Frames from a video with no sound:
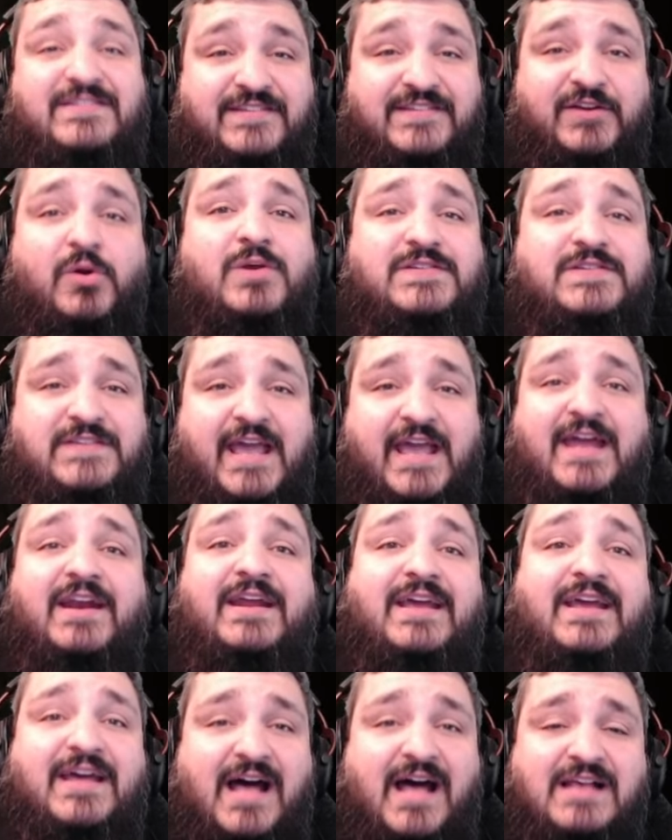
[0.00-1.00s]
zero
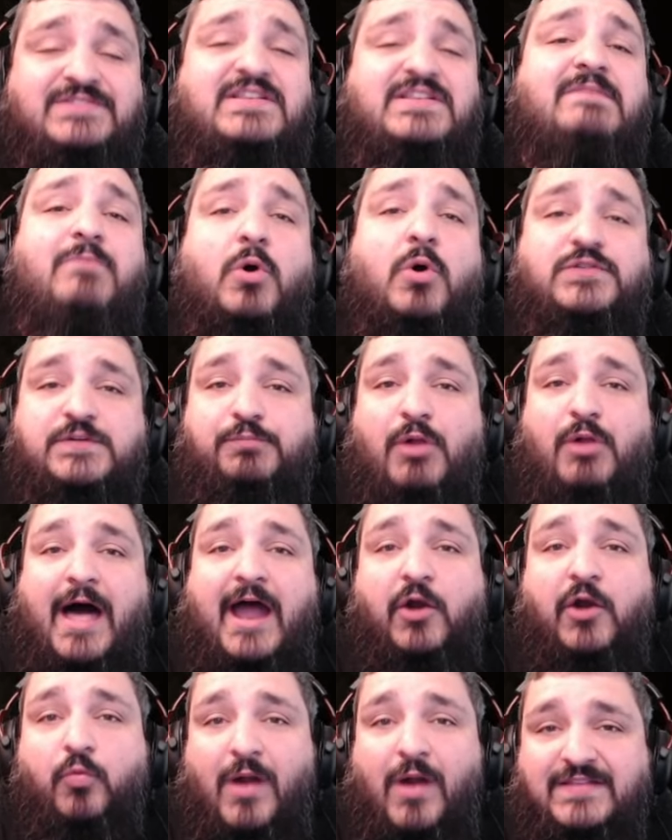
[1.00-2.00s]
sanity custom
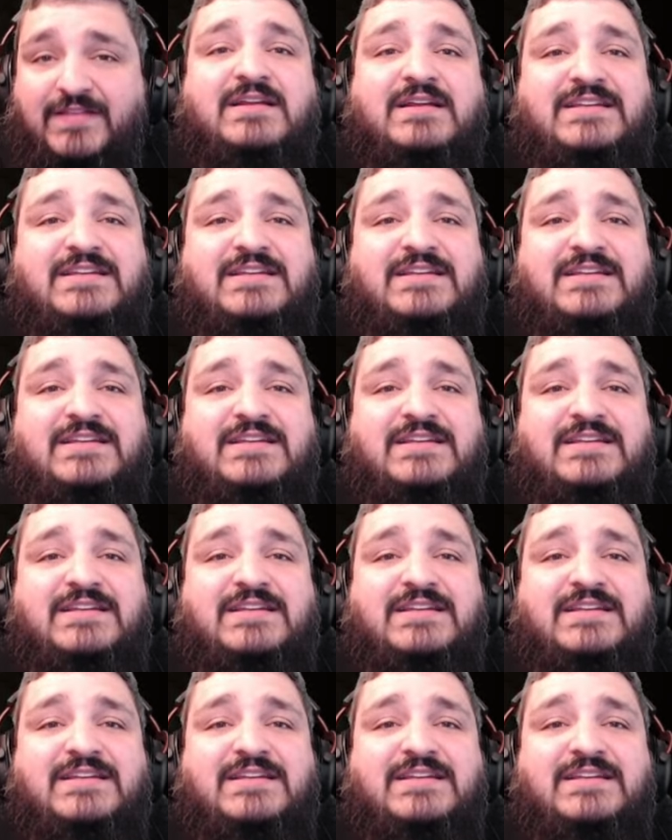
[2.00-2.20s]
multiplier runs